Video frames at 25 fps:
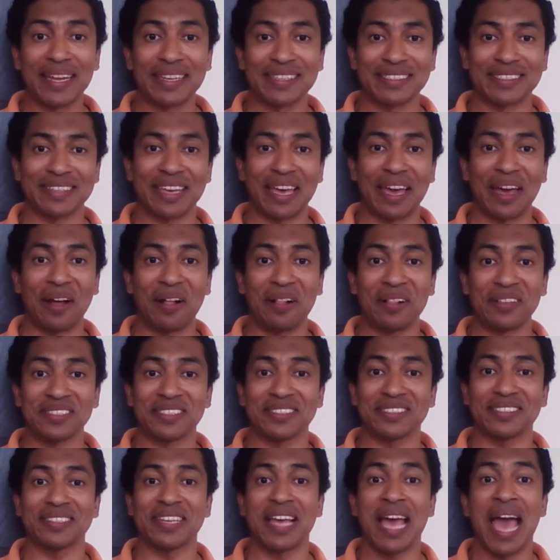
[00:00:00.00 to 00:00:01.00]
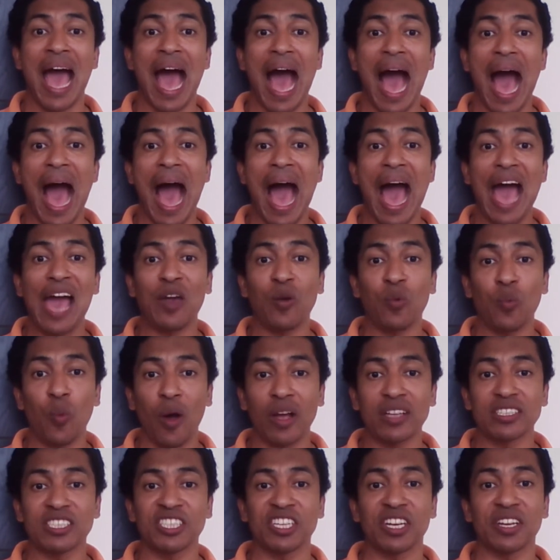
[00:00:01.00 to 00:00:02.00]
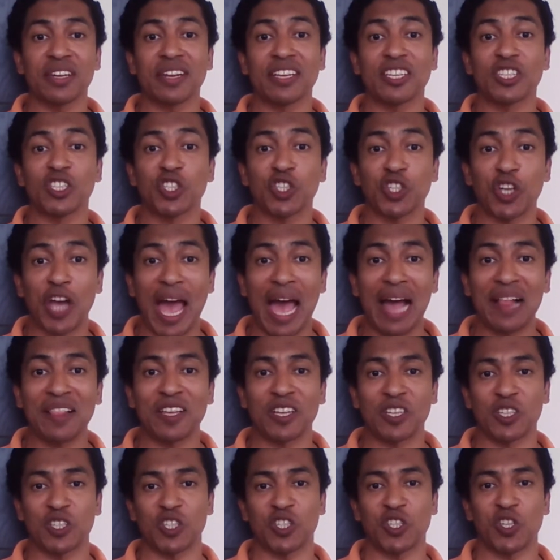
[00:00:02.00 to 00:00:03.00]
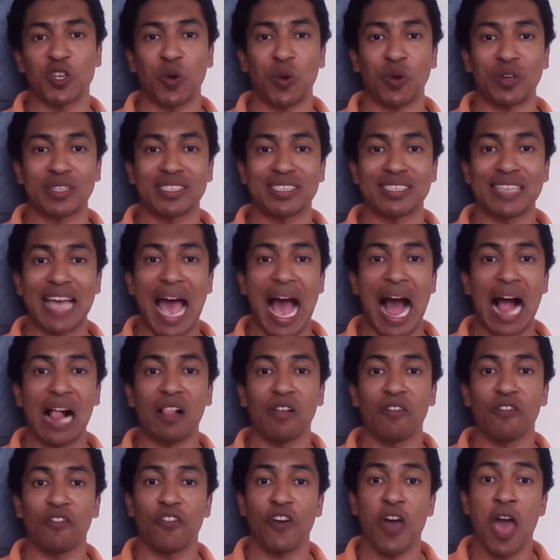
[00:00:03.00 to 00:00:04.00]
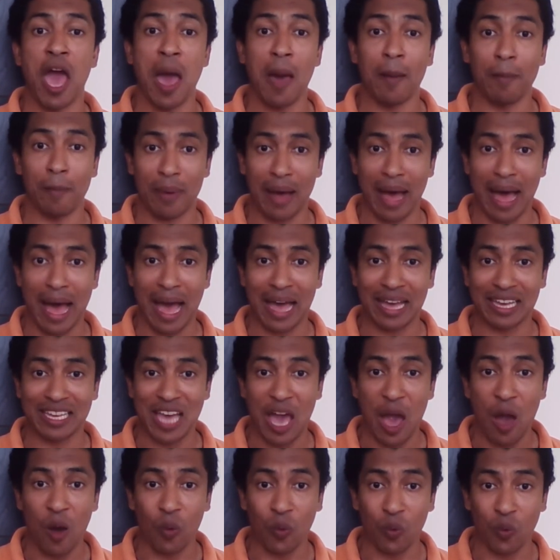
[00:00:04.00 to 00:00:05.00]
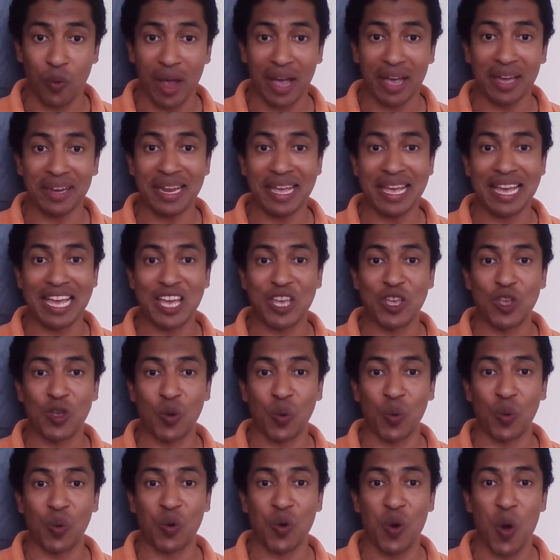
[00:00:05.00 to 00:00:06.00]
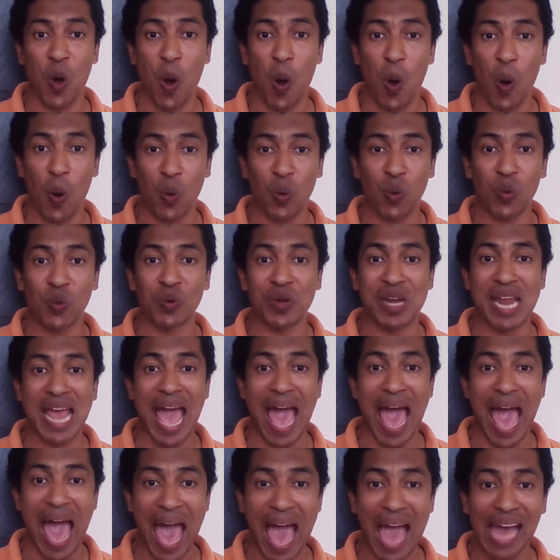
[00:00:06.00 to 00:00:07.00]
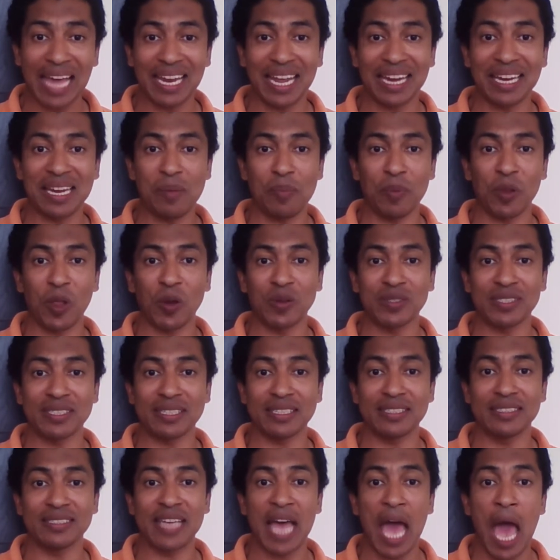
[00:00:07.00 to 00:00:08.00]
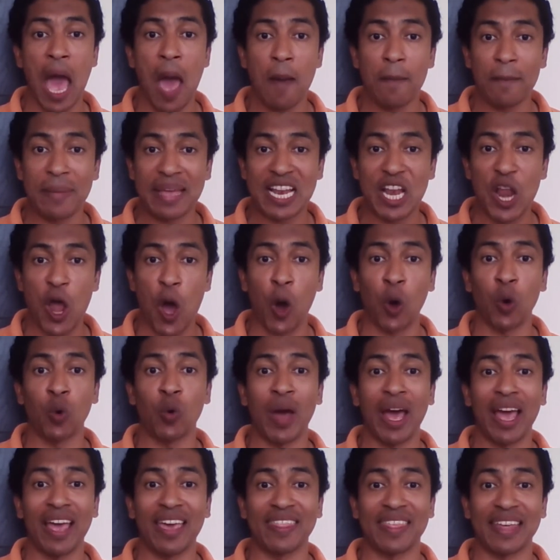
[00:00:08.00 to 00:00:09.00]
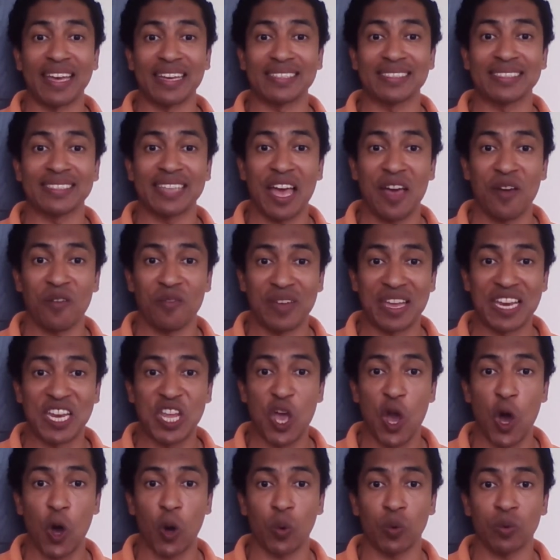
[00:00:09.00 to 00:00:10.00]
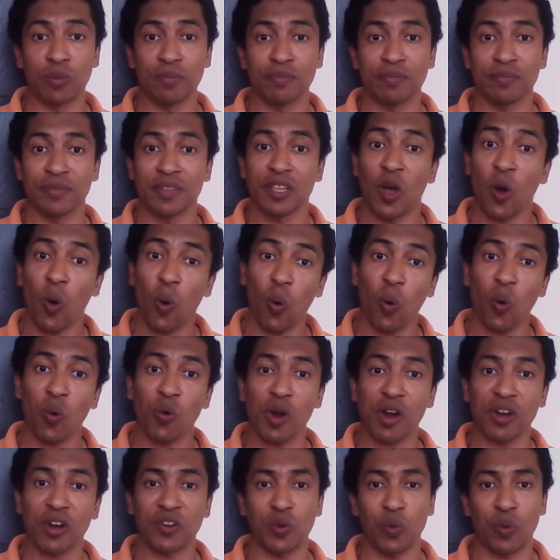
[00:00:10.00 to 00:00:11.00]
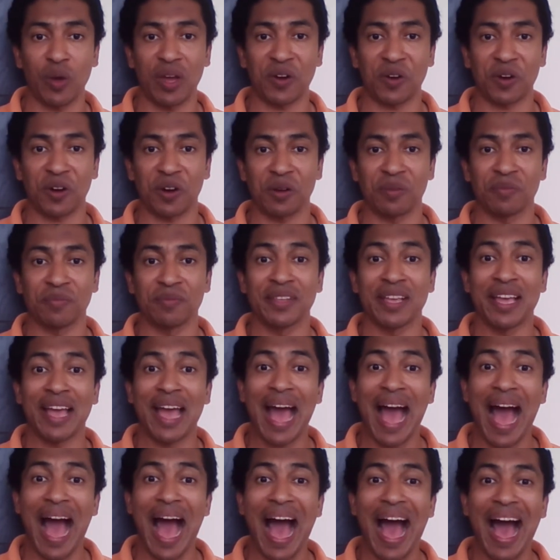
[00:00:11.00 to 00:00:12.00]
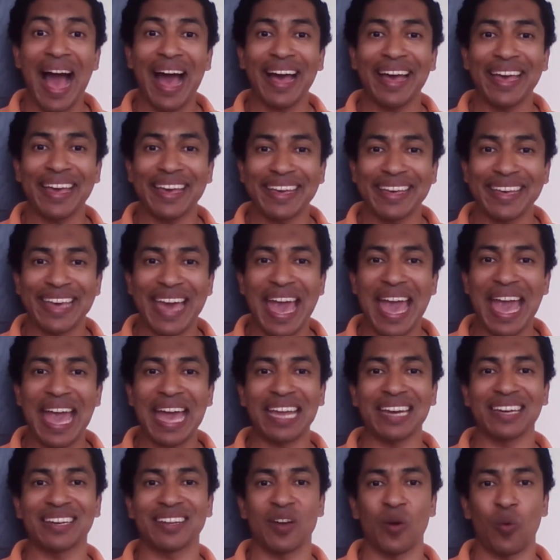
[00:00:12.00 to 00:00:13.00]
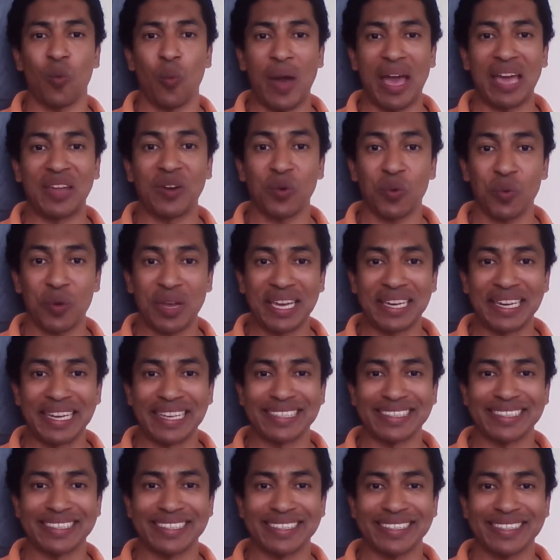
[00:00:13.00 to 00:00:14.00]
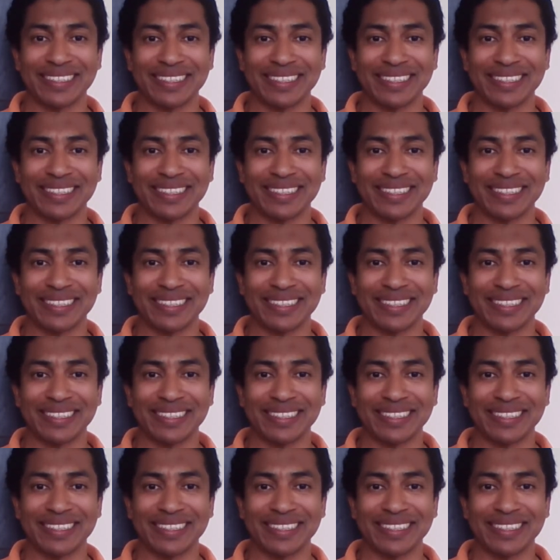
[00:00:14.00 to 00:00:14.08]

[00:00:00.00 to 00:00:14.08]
skills, I want you to challenge yourself by writing your own anadiploses below this video or on Twitter. I can't wait to read it.